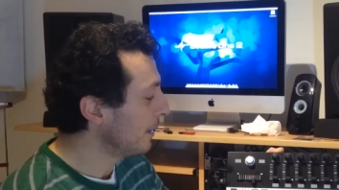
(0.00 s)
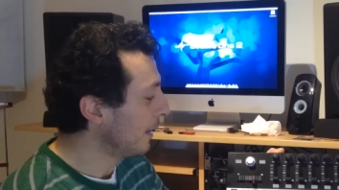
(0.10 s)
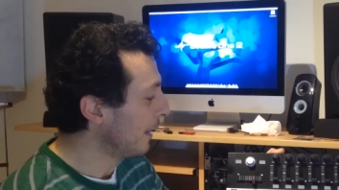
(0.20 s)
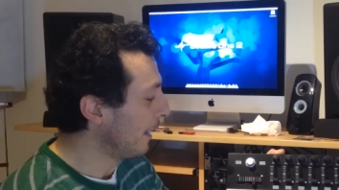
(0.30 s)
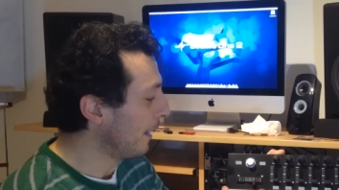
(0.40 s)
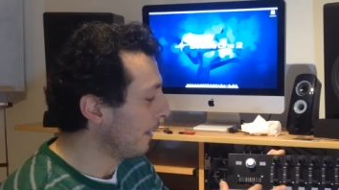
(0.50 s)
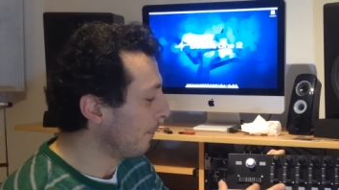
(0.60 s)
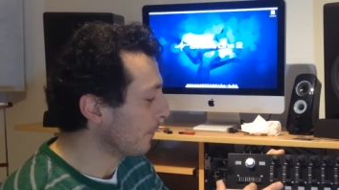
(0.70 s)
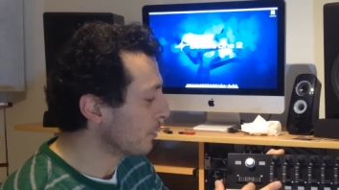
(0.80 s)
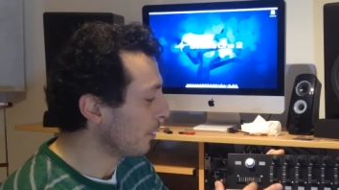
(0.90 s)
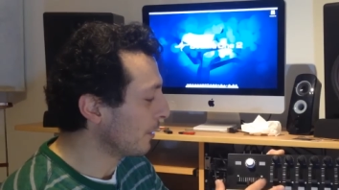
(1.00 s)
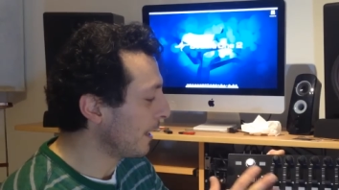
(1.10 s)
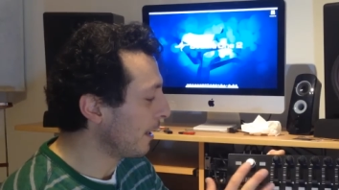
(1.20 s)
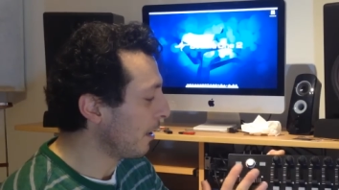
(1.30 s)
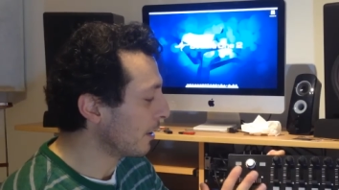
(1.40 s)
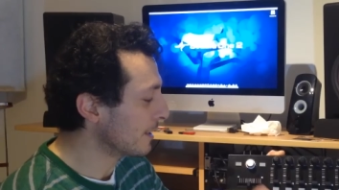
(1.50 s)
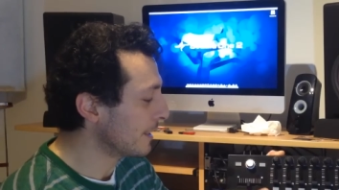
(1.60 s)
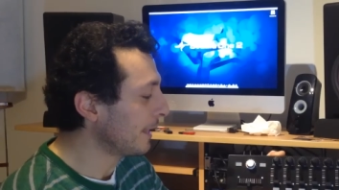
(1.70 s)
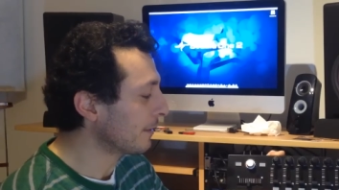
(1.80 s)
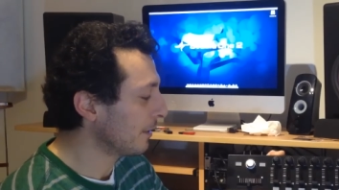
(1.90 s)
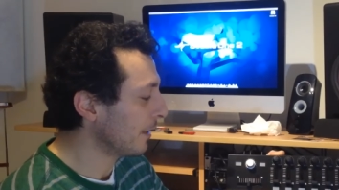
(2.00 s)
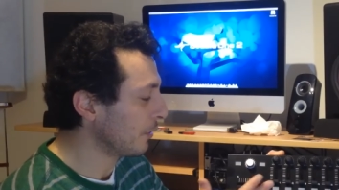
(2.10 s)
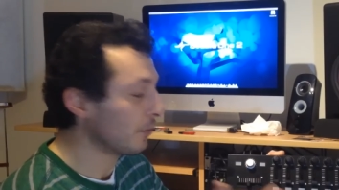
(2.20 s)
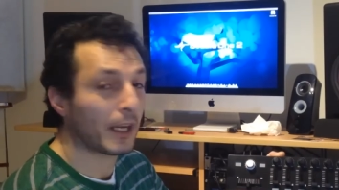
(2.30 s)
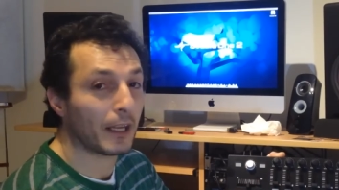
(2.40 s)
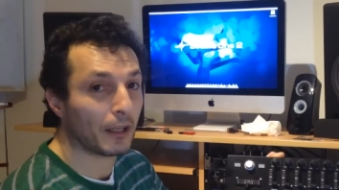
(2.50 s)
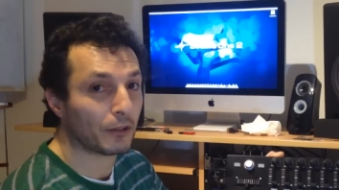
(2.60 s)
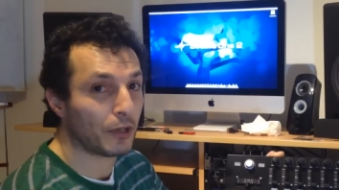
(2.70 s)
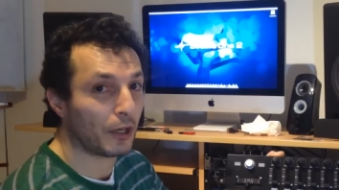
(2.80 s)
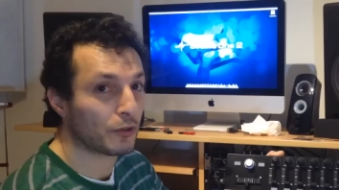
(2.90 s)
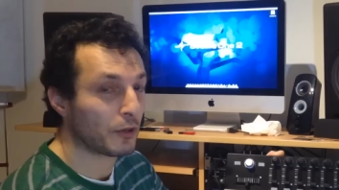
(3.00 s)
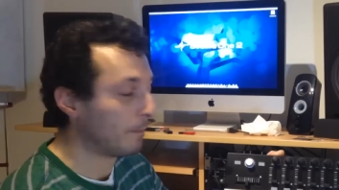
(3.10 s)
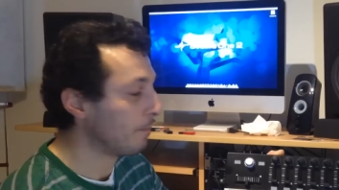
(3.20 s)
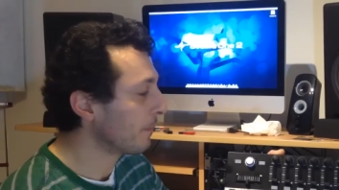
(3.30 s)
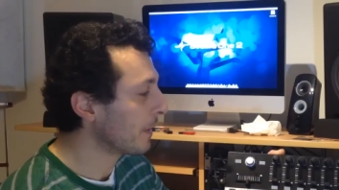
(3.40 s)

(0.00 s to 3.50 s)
So they are set and you cannot change them.